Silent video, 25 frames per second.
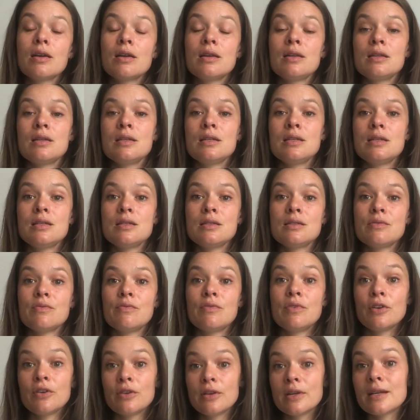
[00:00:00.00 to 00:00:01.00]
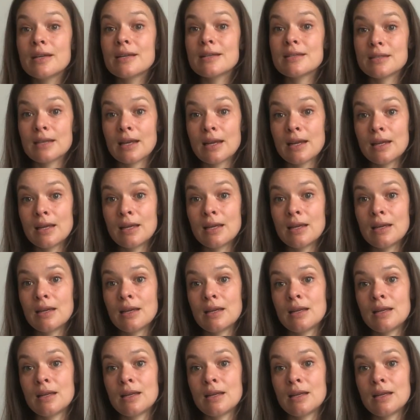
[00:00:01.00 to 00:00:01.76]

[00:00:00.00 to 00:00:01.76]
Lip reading: and it's very exciting,